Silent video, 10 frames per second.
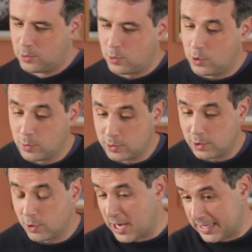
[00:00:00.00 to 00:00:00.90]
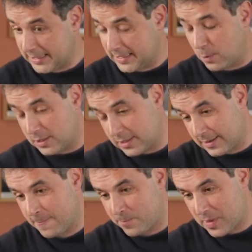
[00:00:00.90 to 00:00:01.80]
use your chances. Well,
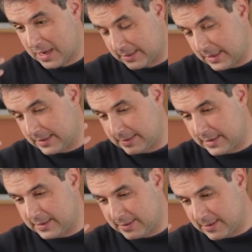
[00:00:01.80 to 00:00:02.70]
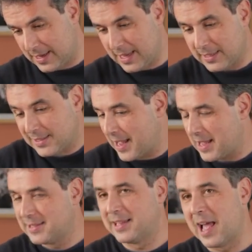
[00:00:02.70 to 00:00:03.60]
the key thing
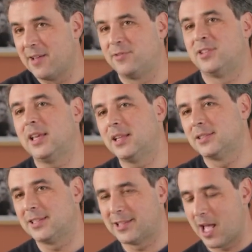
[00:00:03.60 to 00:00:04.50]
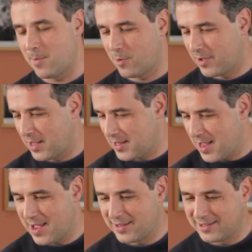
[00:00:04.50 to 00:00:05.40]
is that I've seen this type of
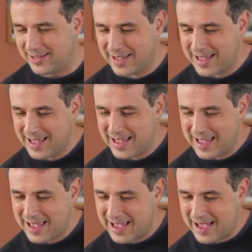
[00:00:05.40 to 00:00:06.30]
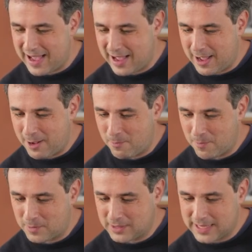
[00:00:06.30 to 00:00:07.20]
ideas
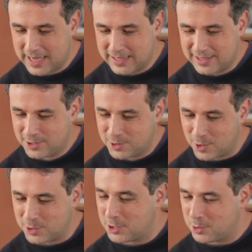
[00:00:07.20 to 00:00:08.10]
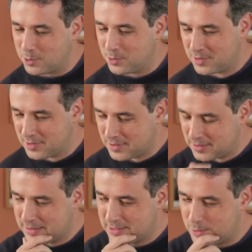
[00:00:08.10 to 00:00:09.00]
that 32-27
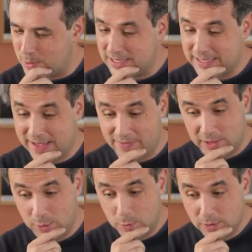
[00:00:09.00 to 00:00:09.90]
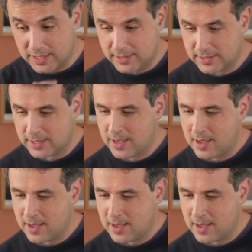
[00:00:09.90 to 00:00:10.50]
loses